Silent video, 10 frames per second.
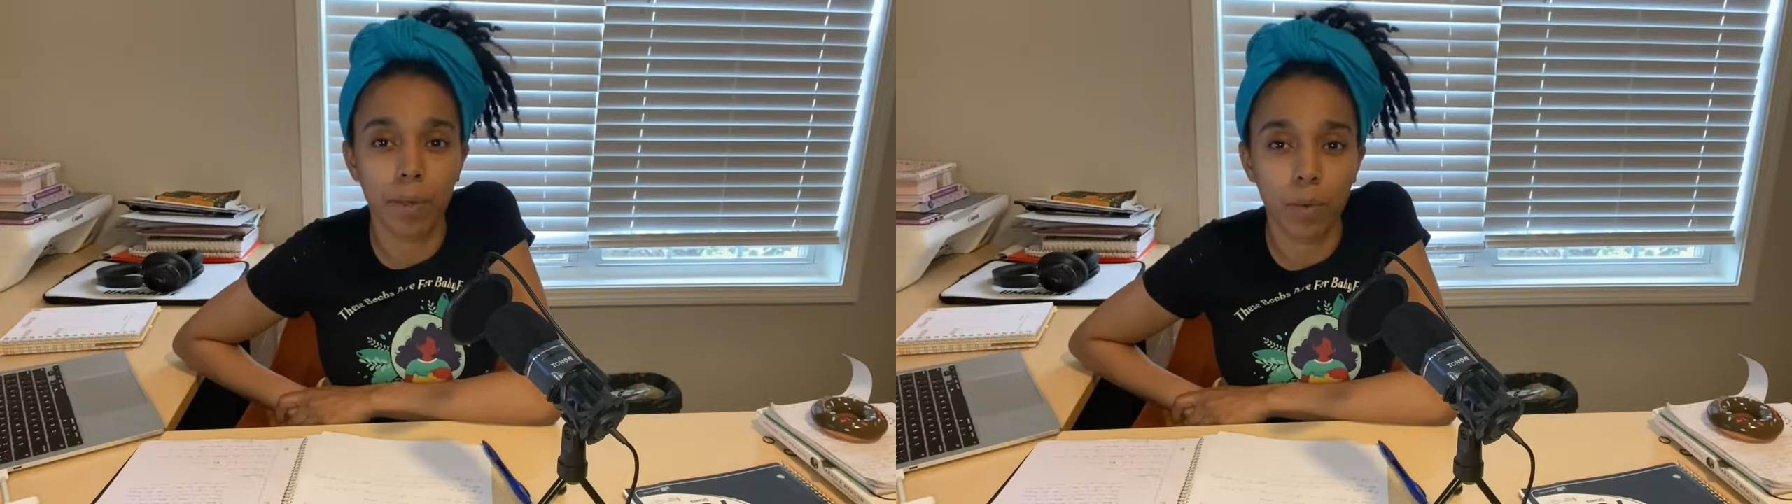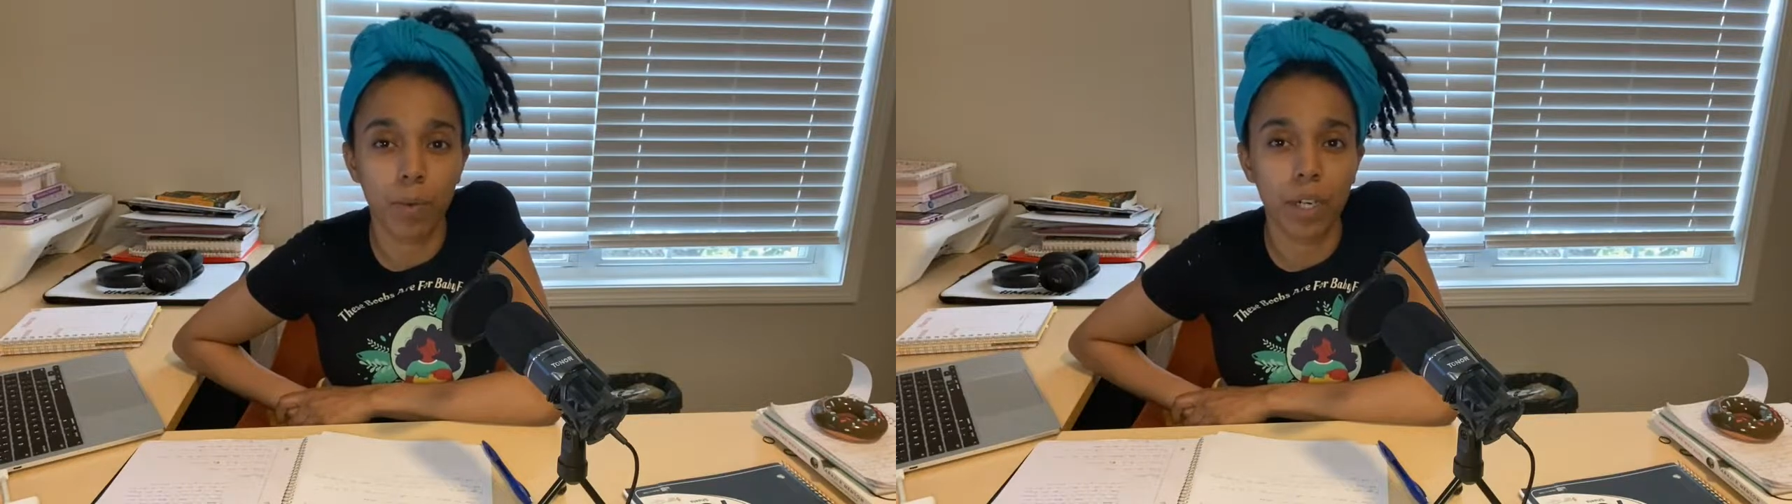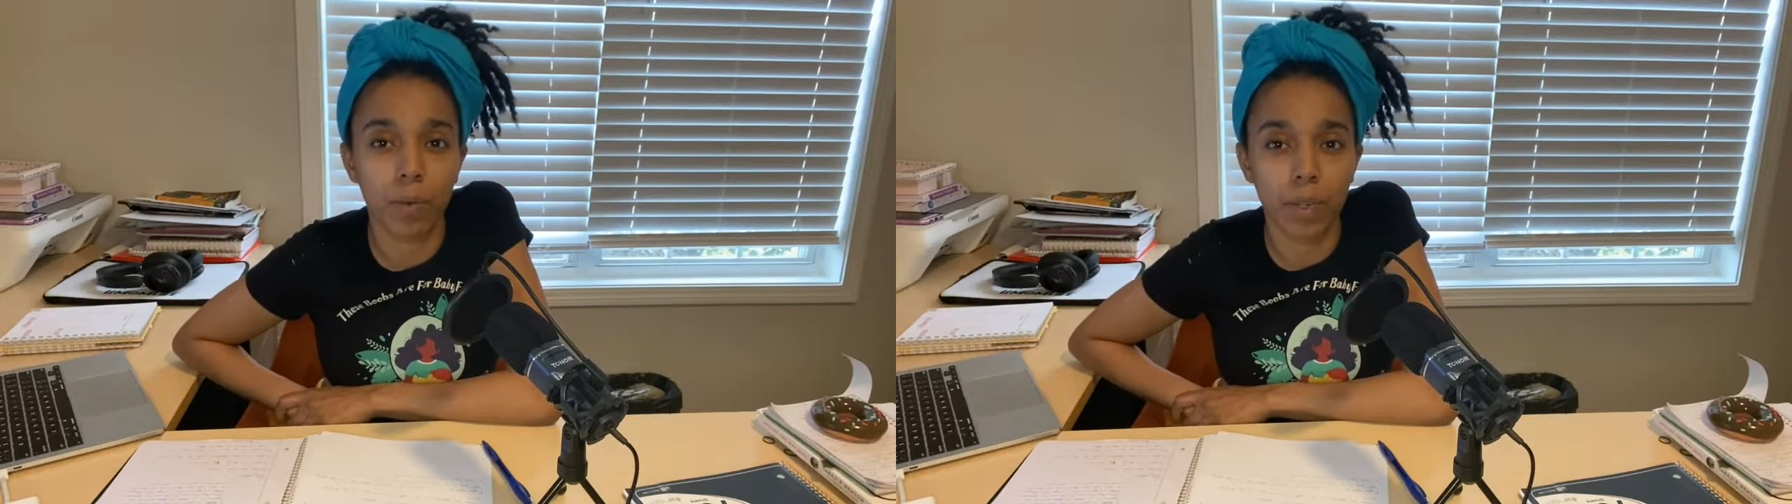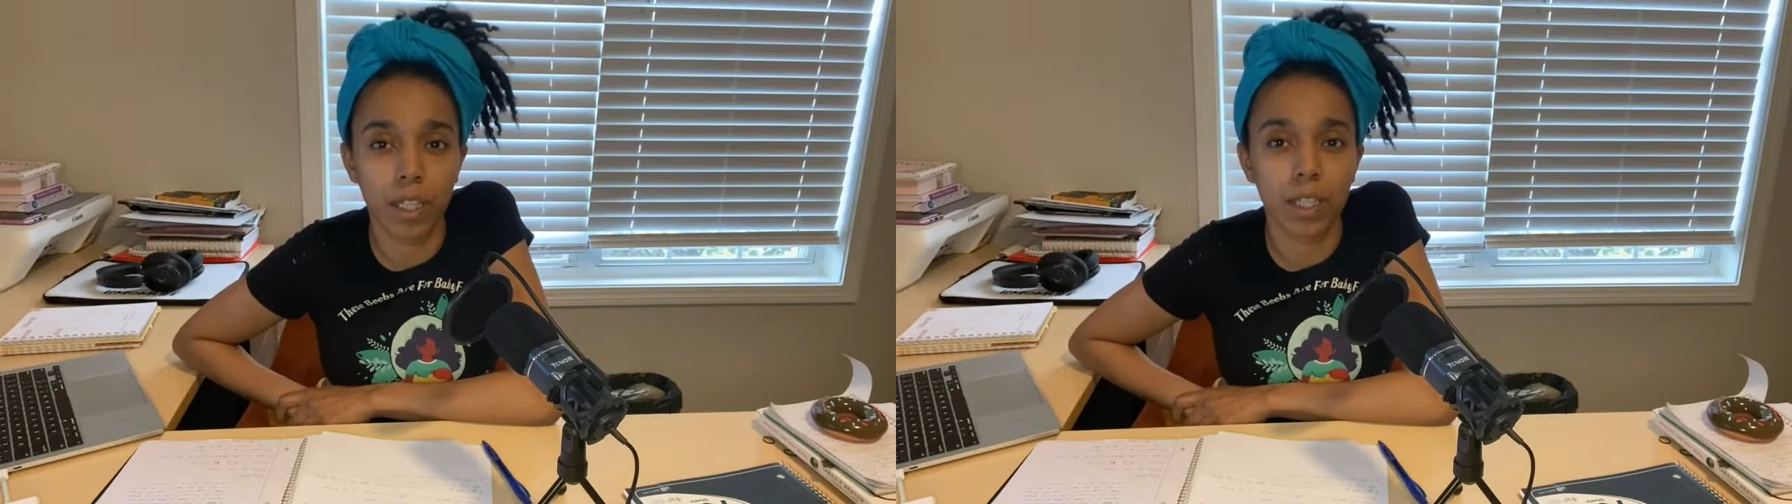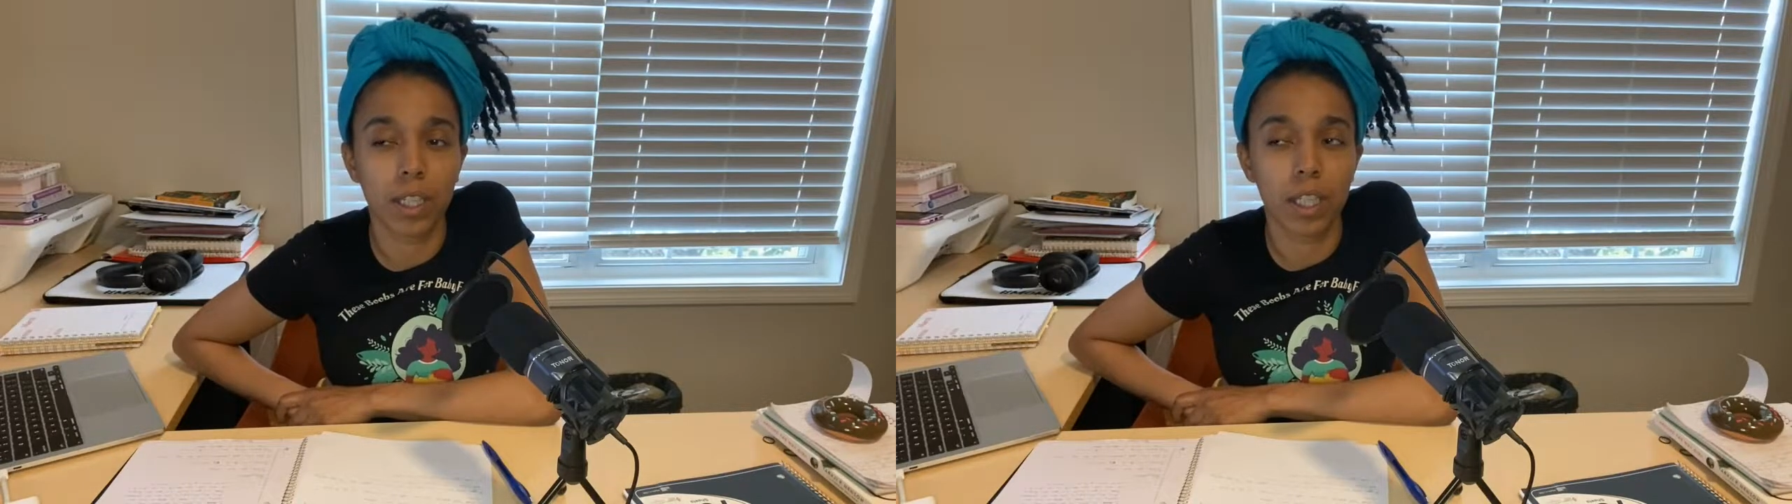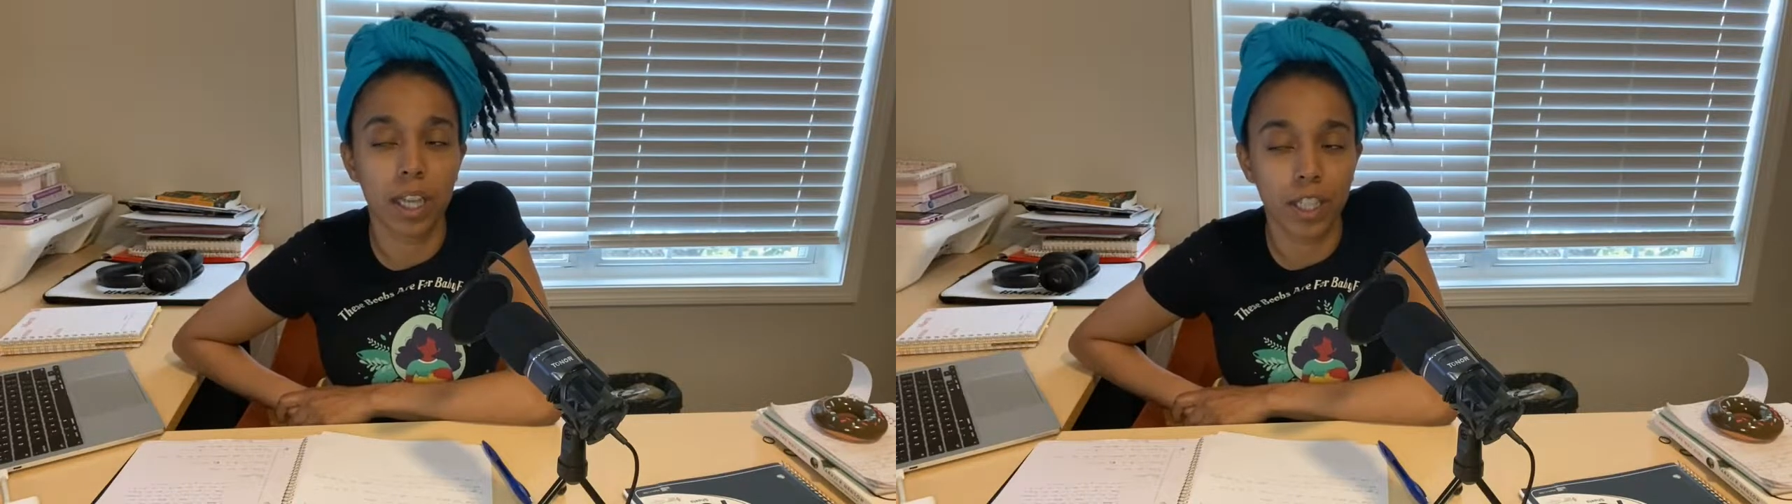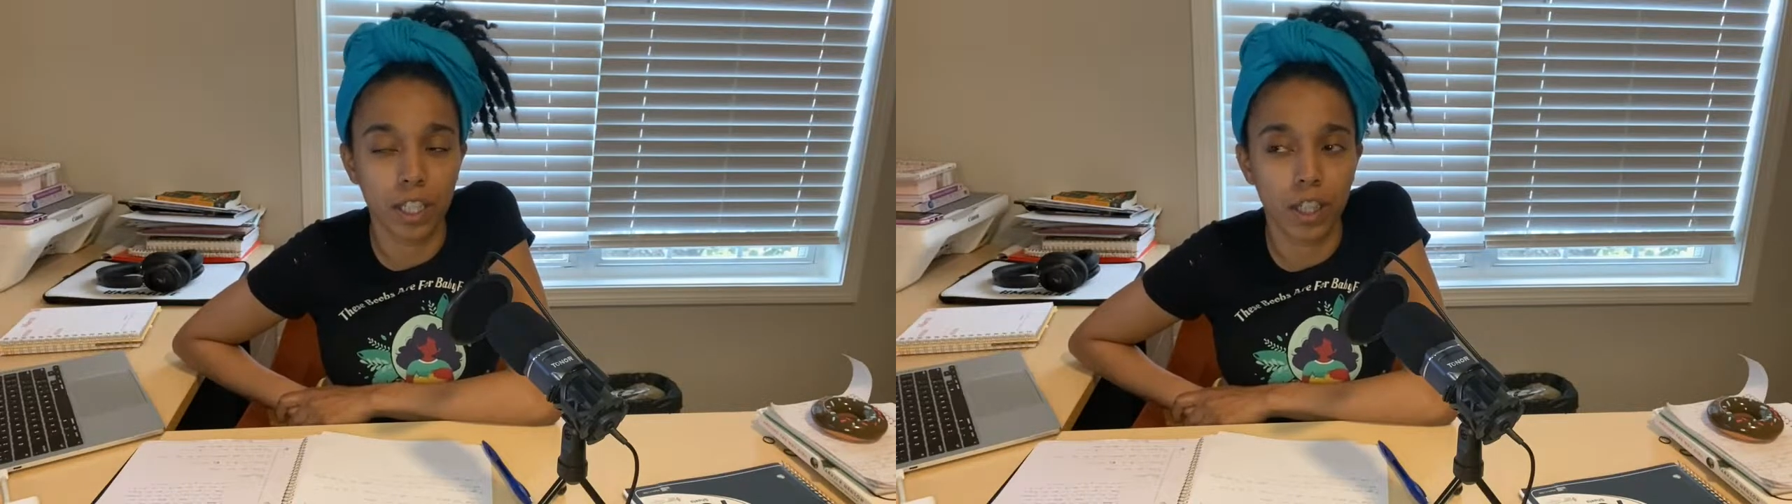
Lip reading: the one that went into collections.